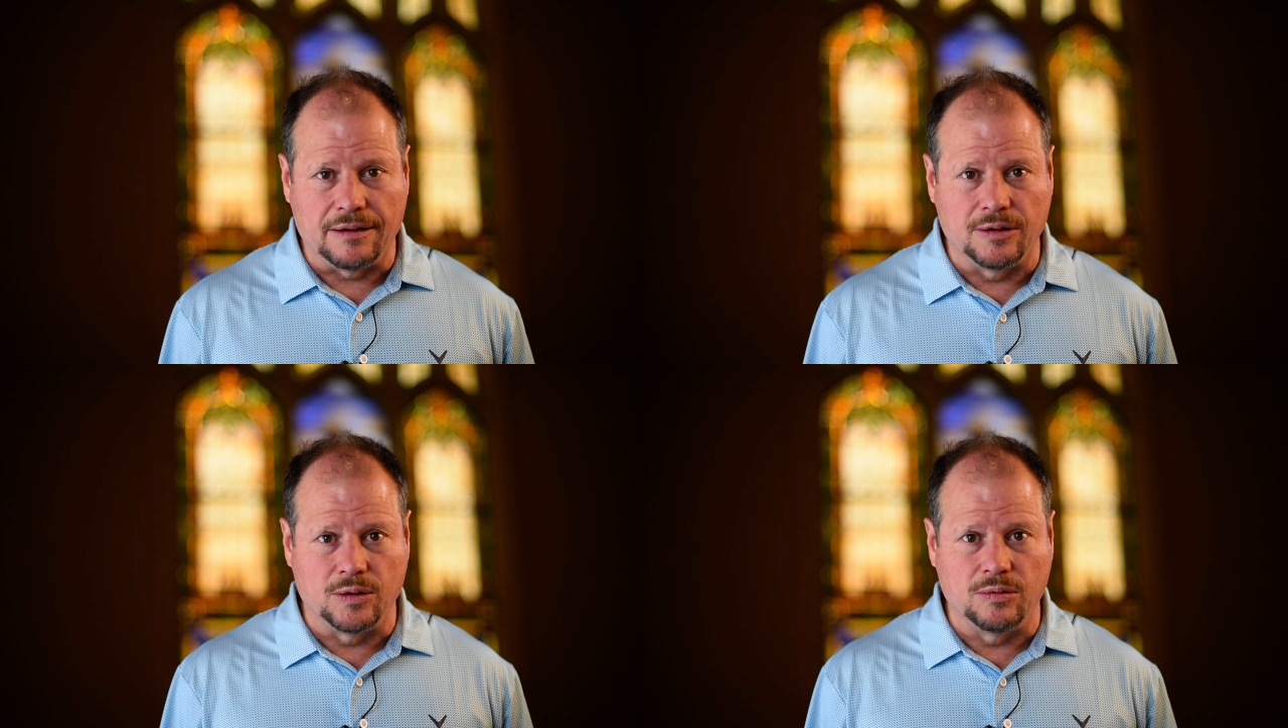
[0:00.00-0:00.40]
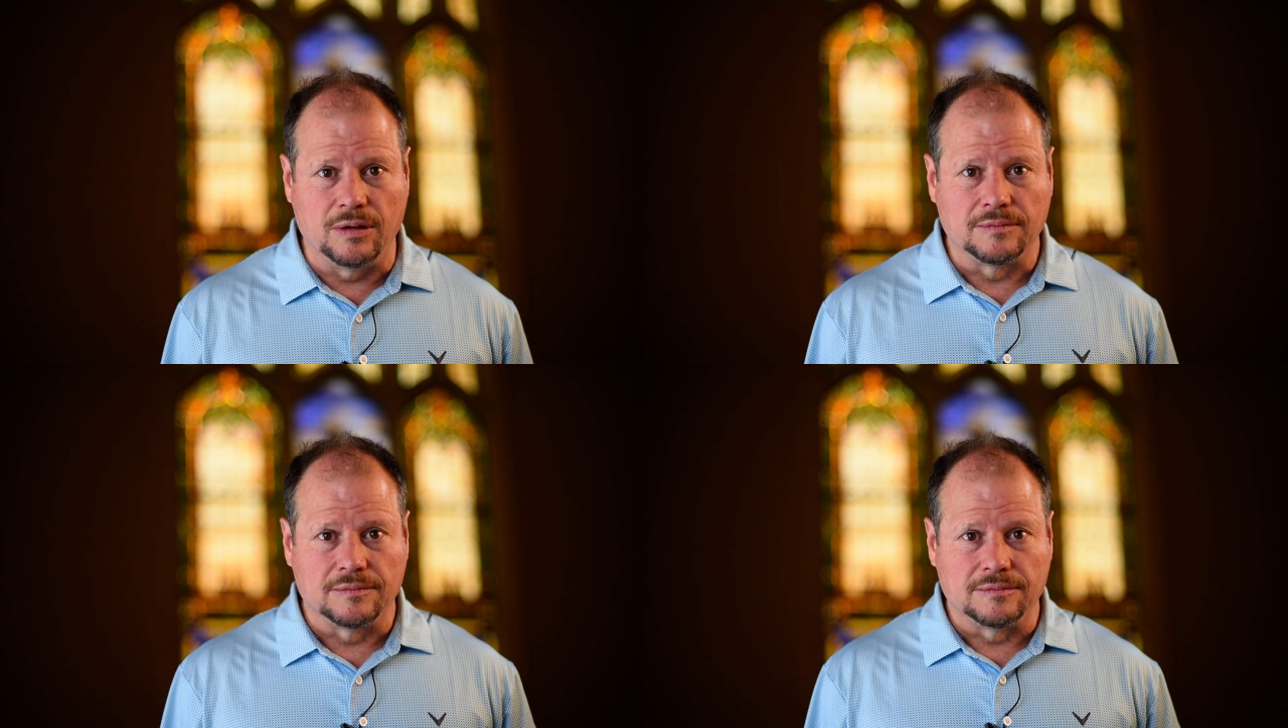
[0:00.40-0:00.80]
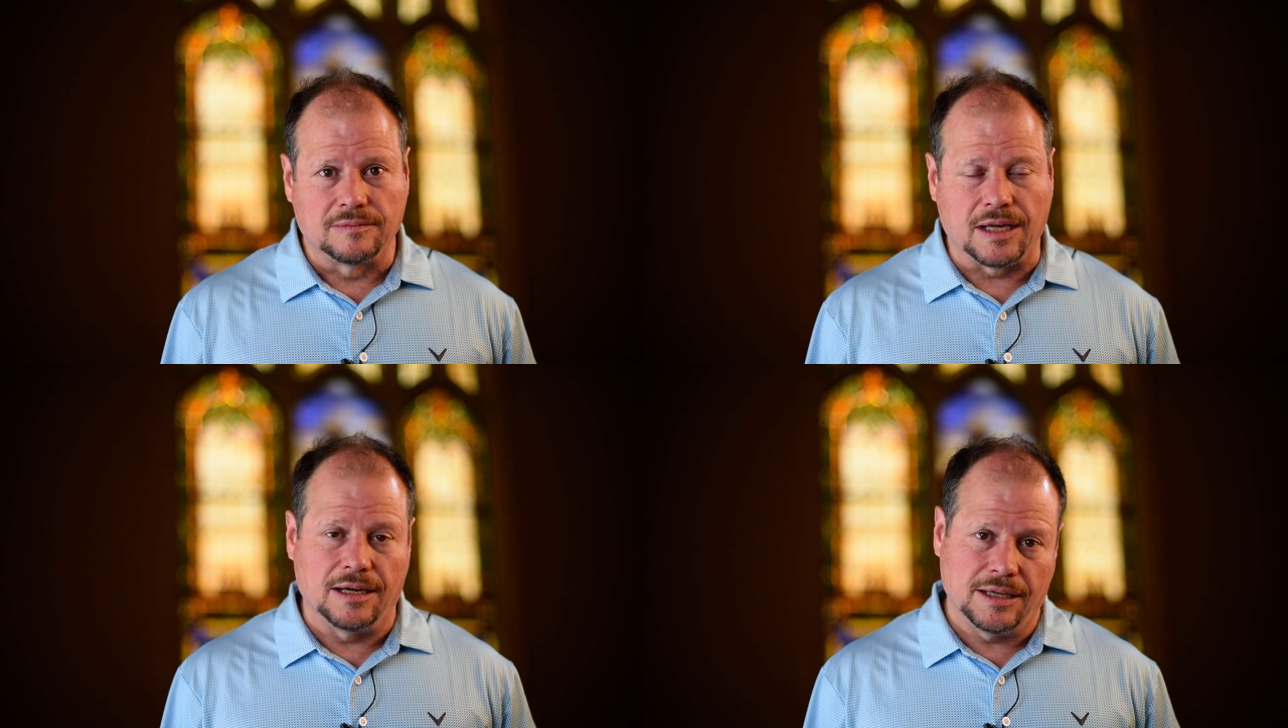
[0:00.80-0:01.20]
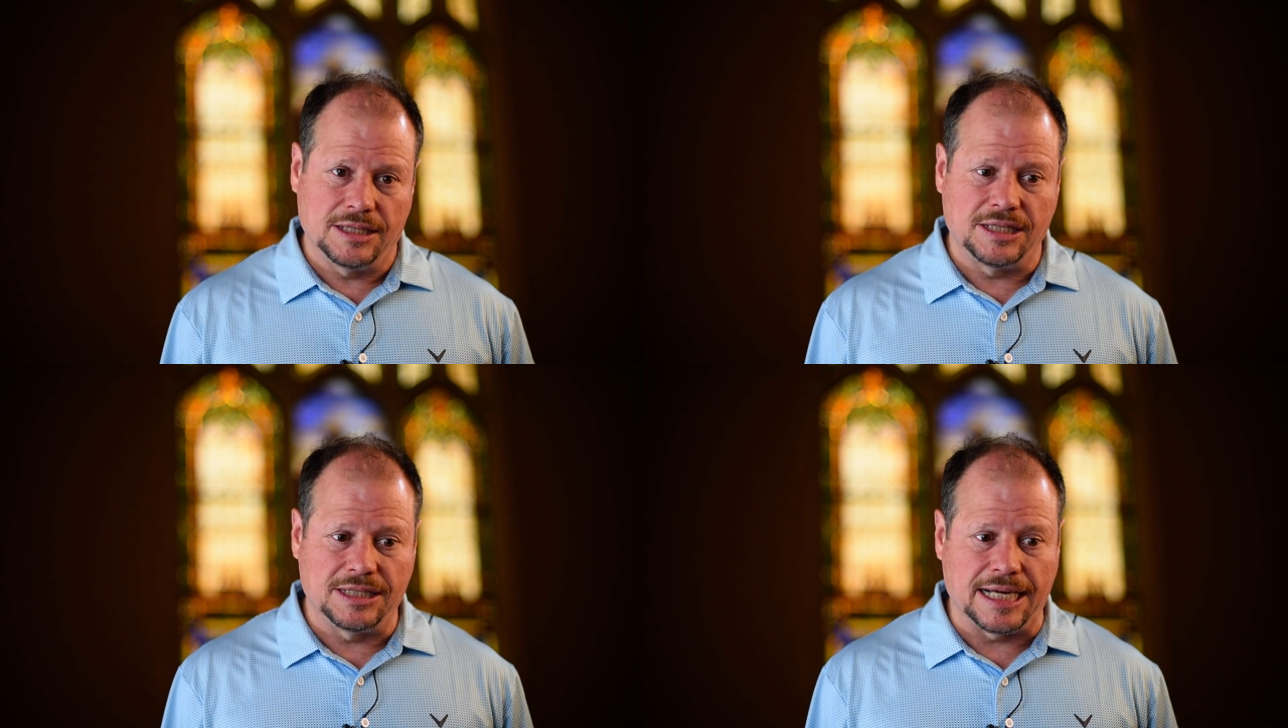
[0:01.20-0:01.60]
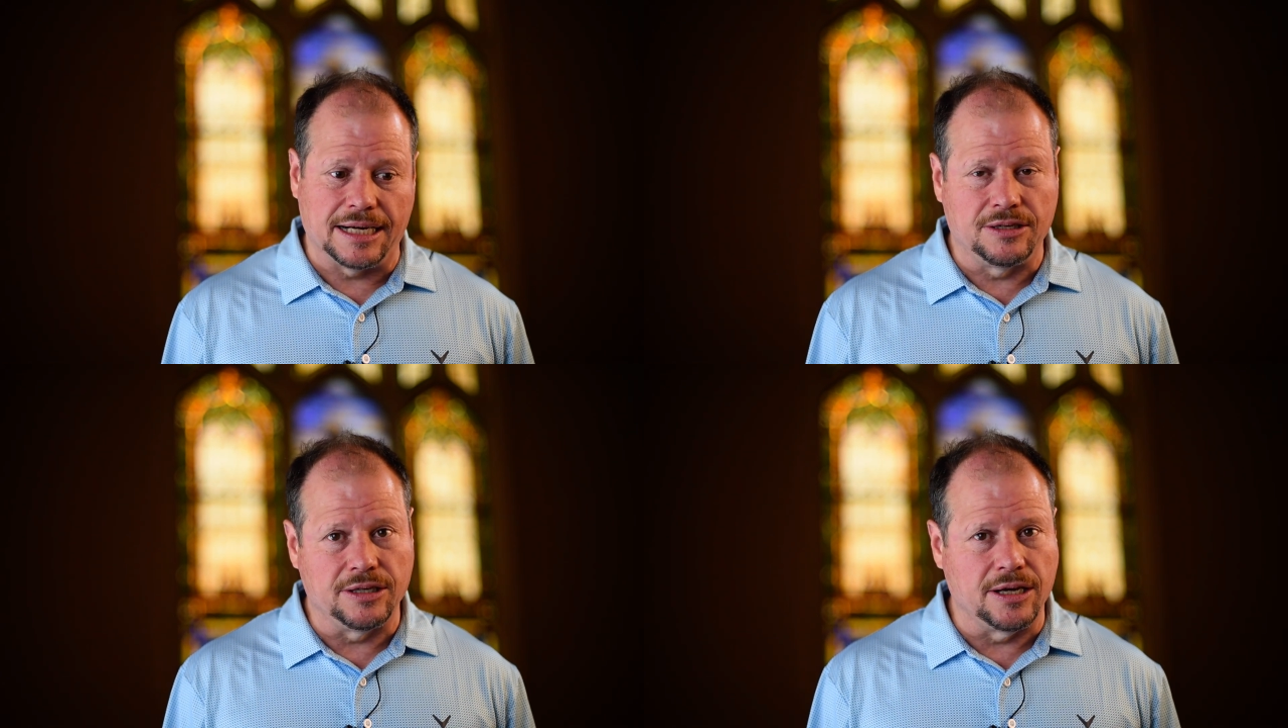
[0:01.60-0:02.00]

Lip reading: who is decided to